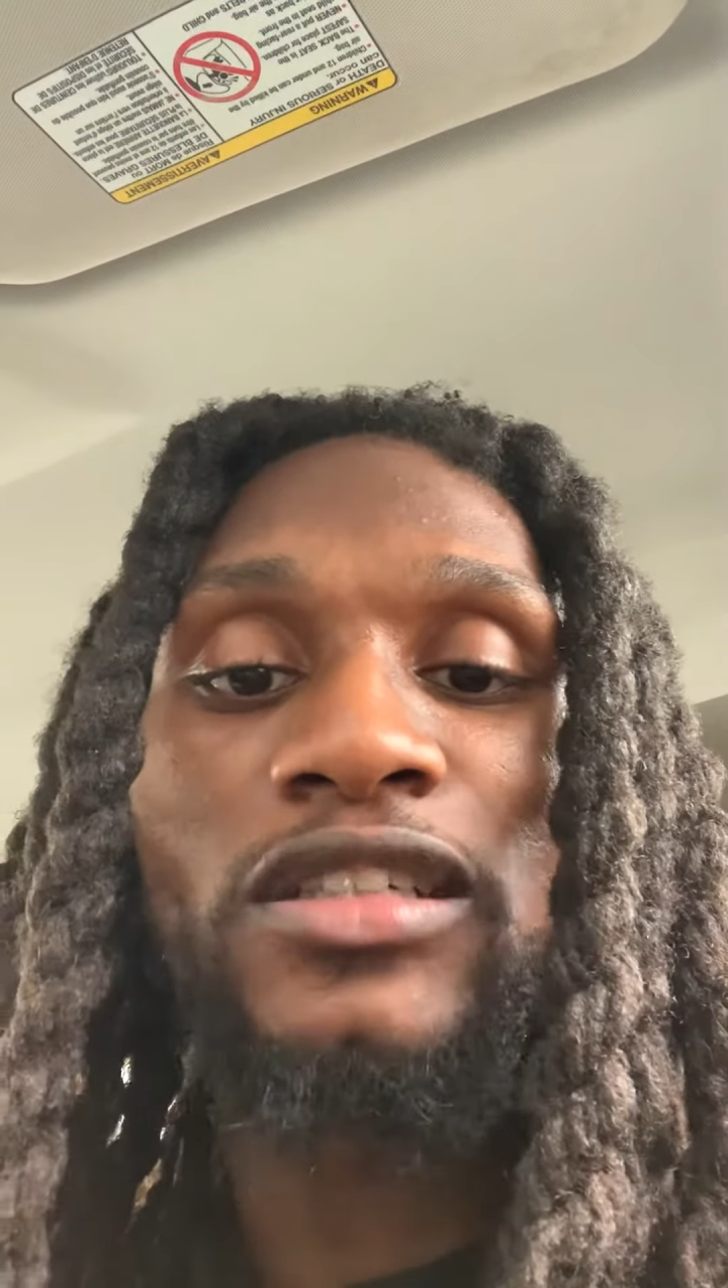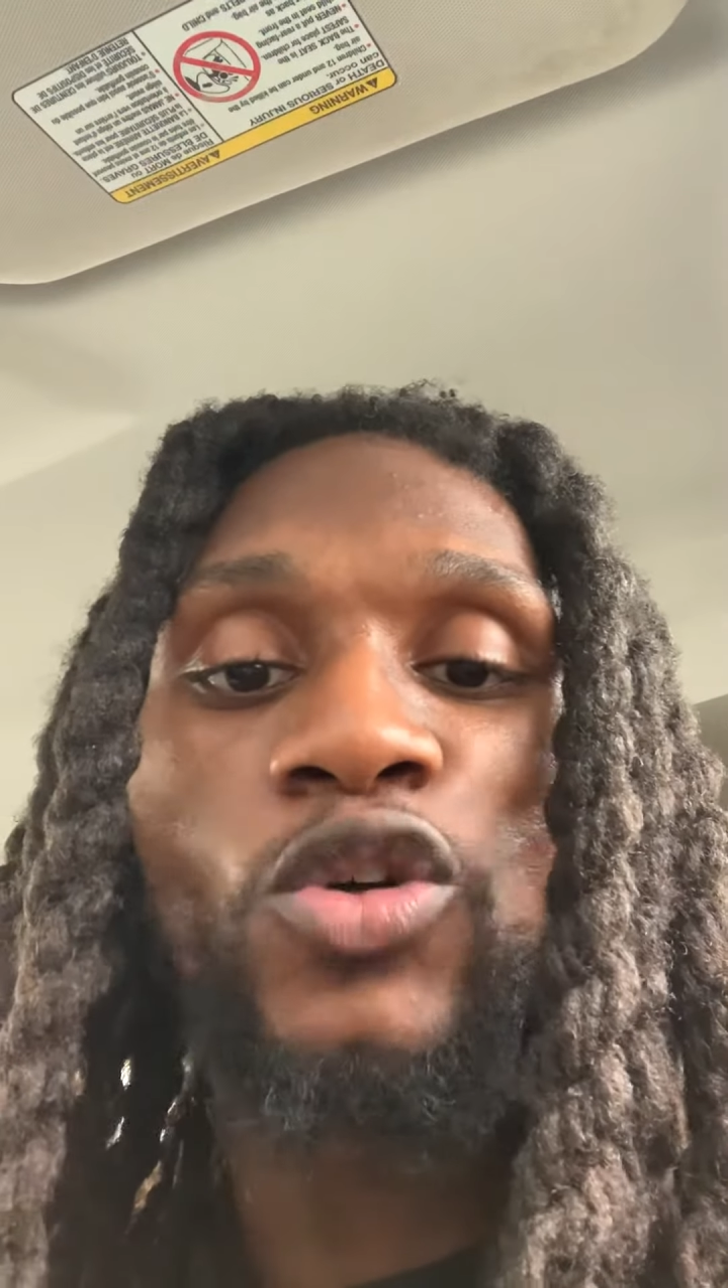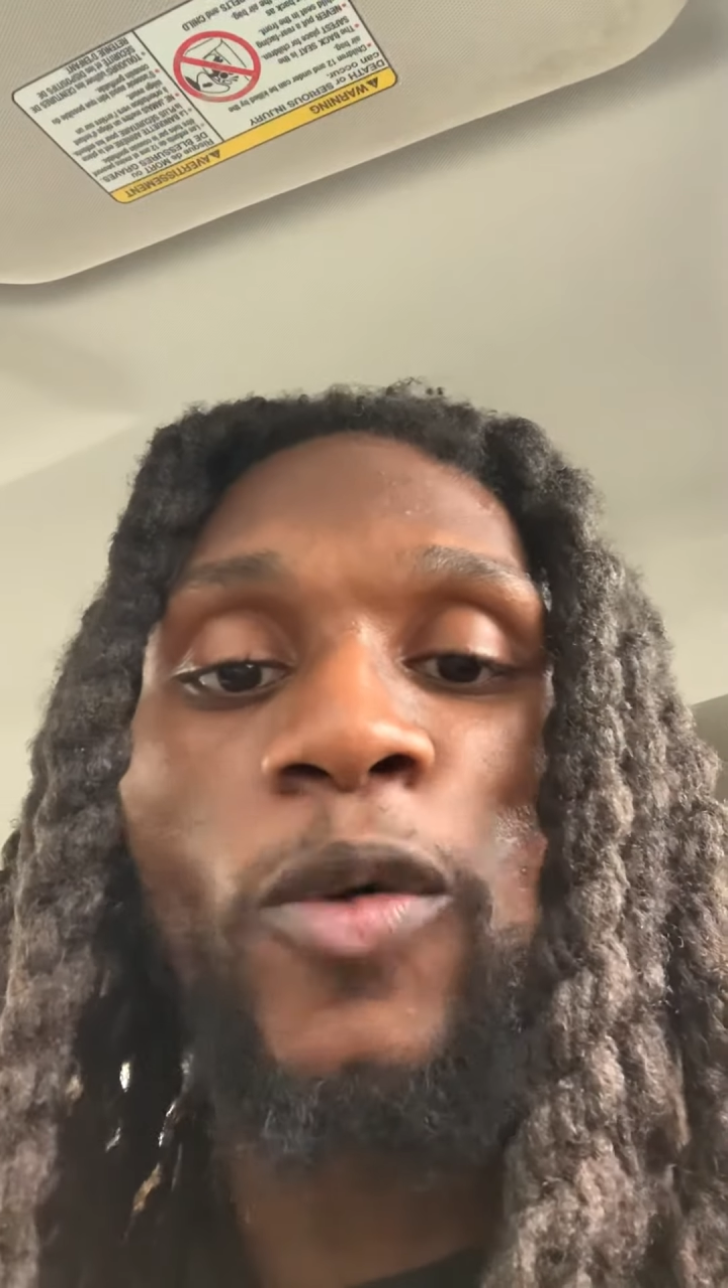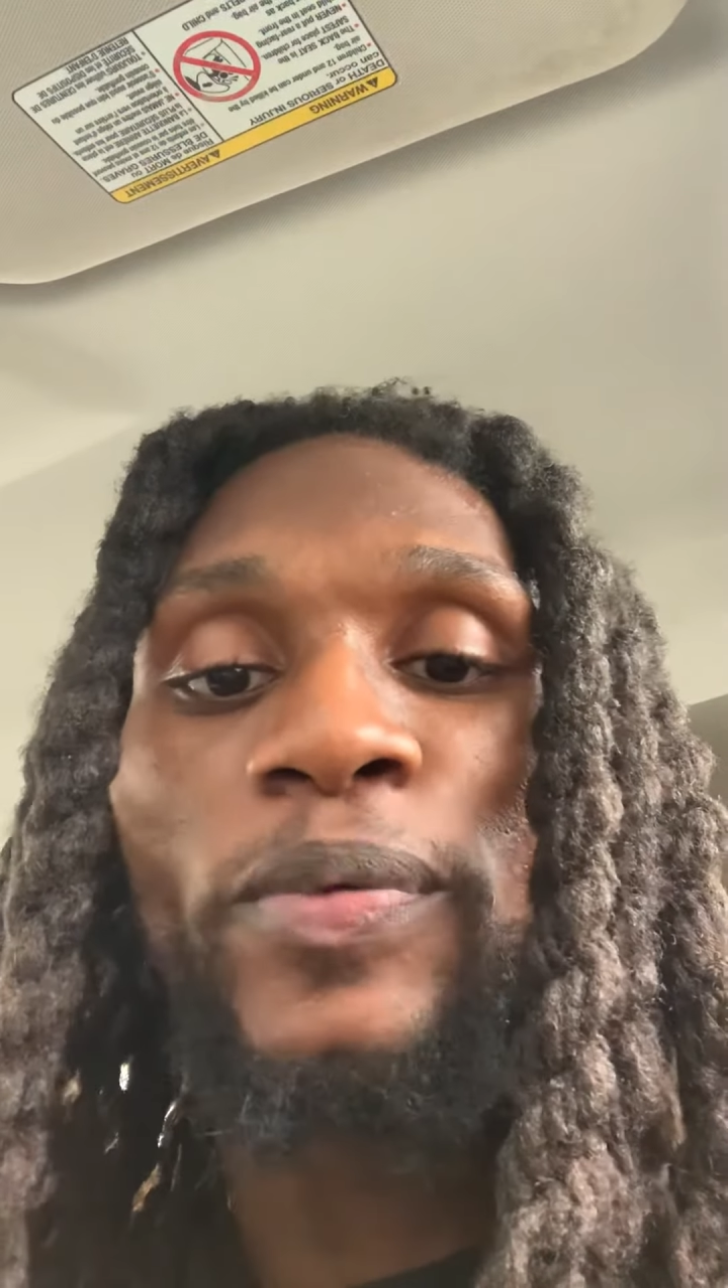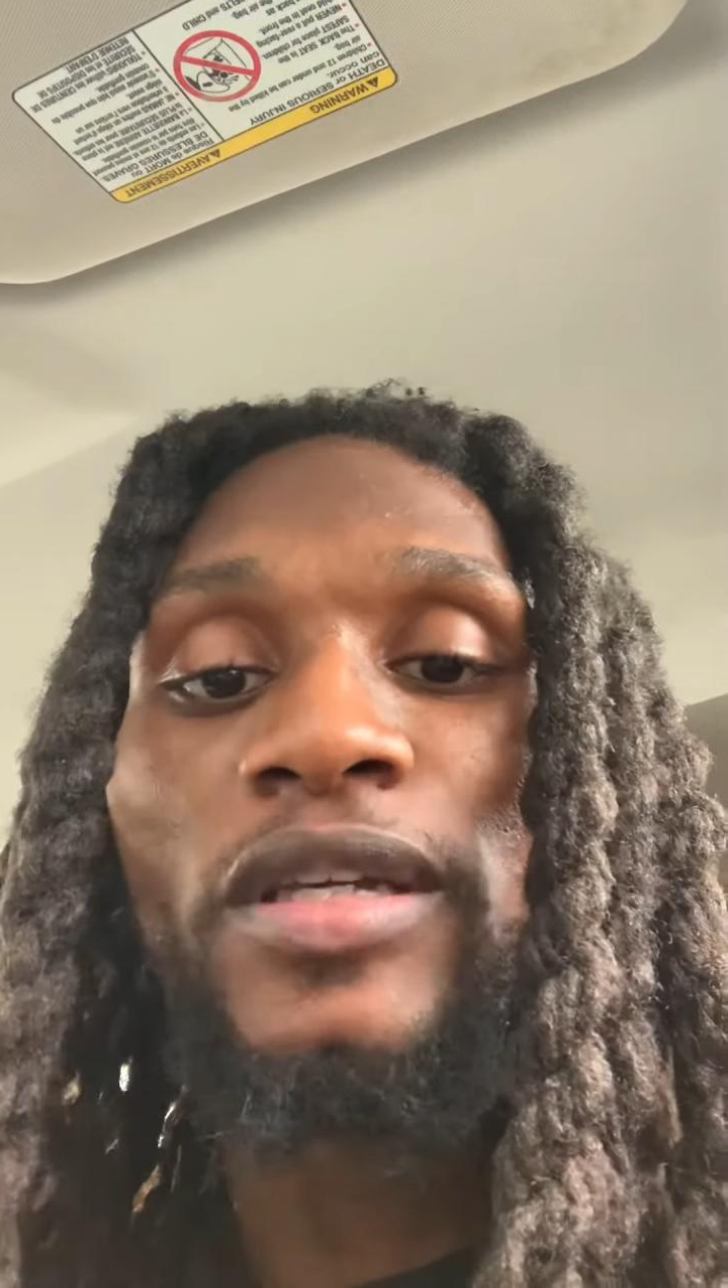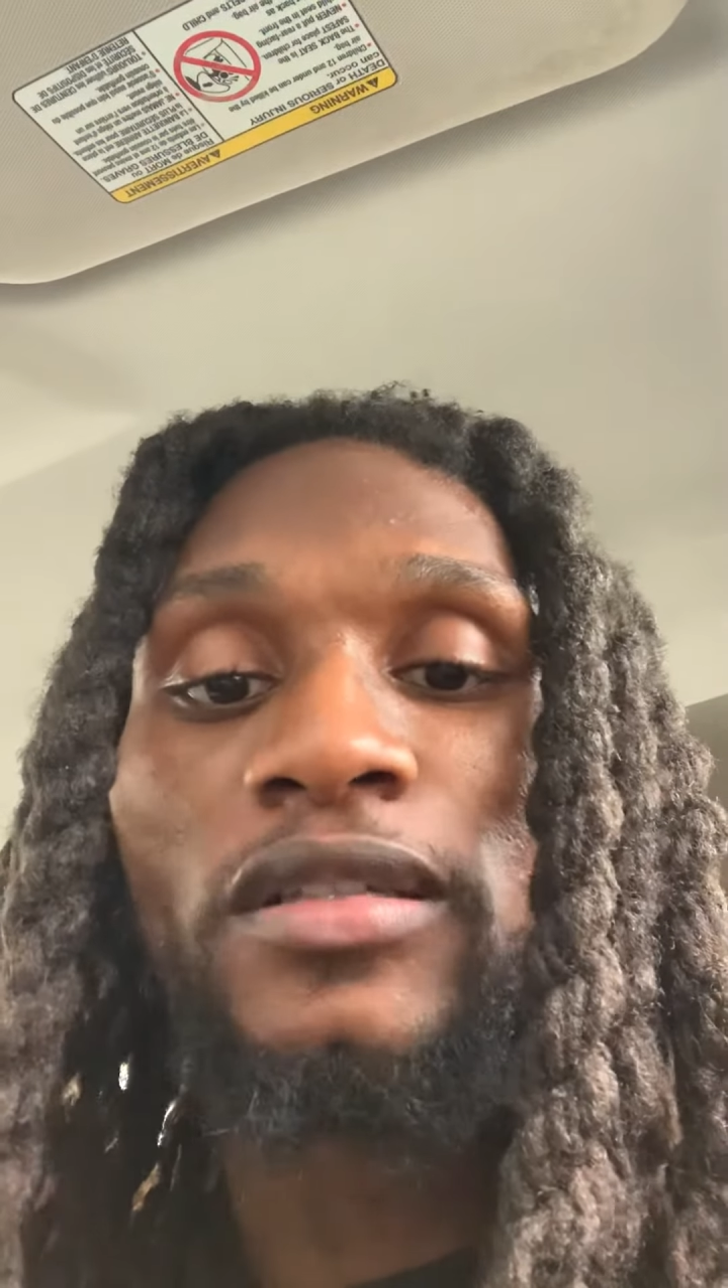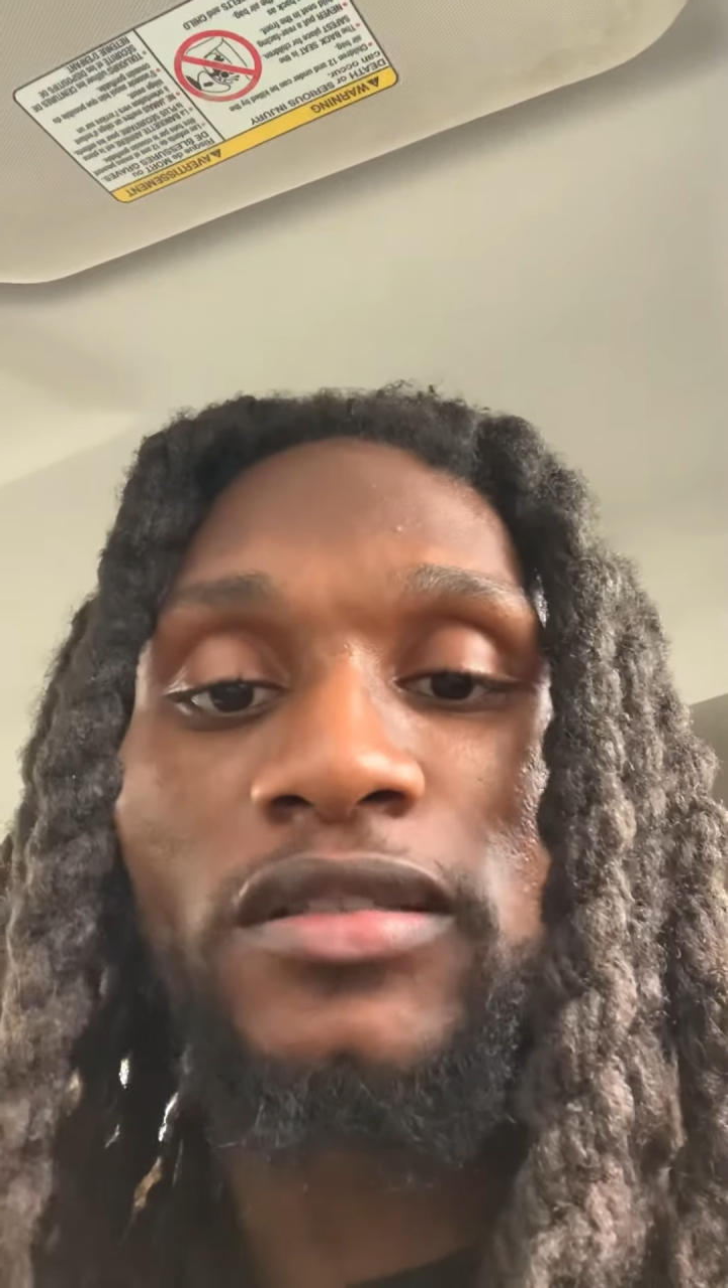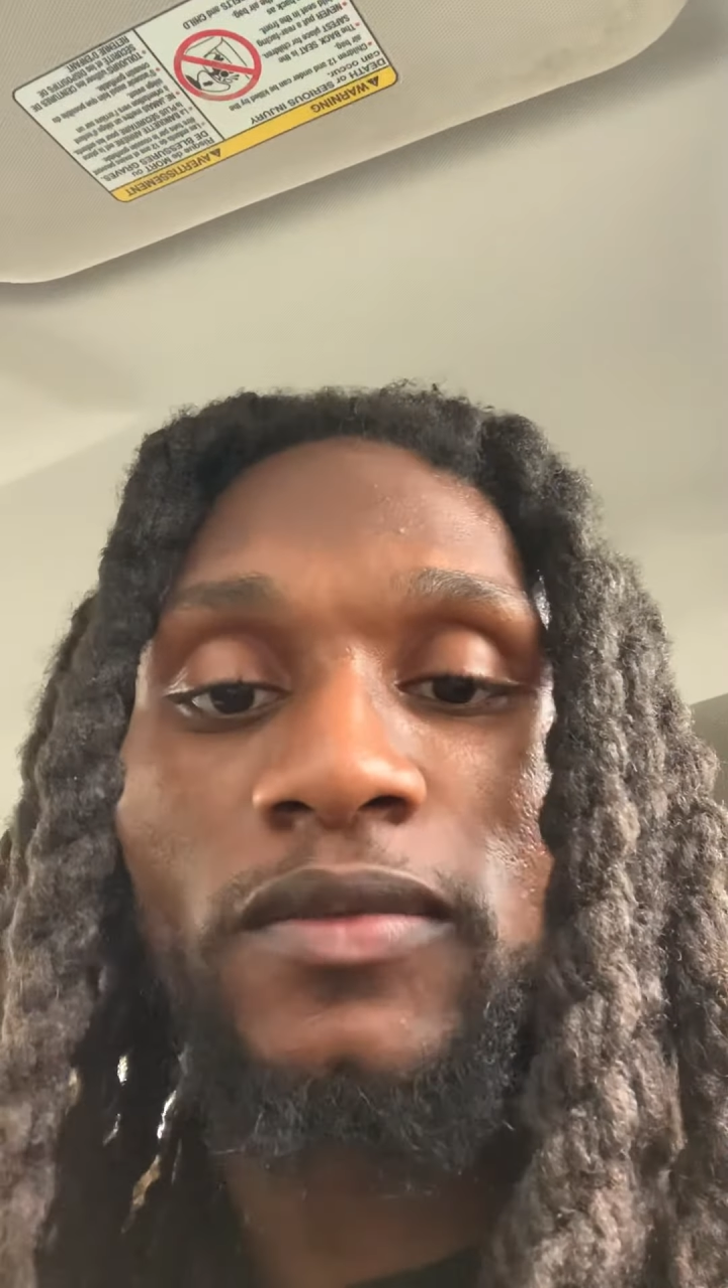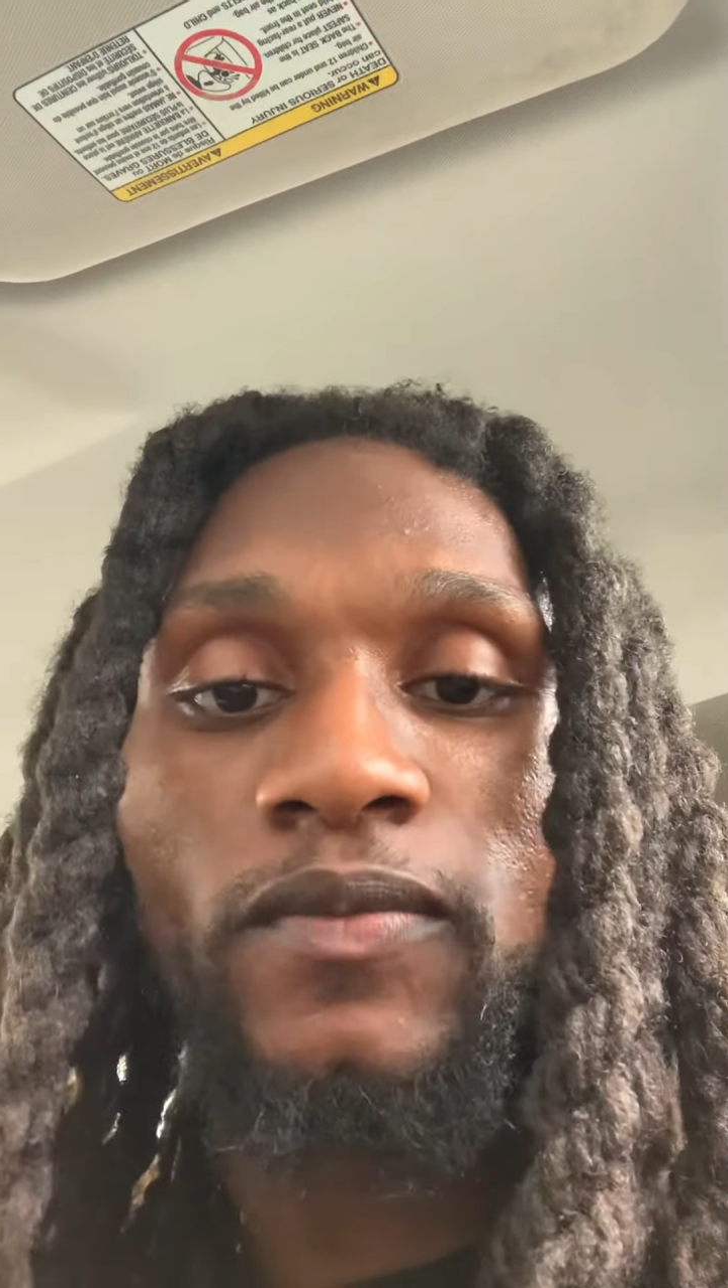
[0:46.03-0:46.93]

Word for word: your peace.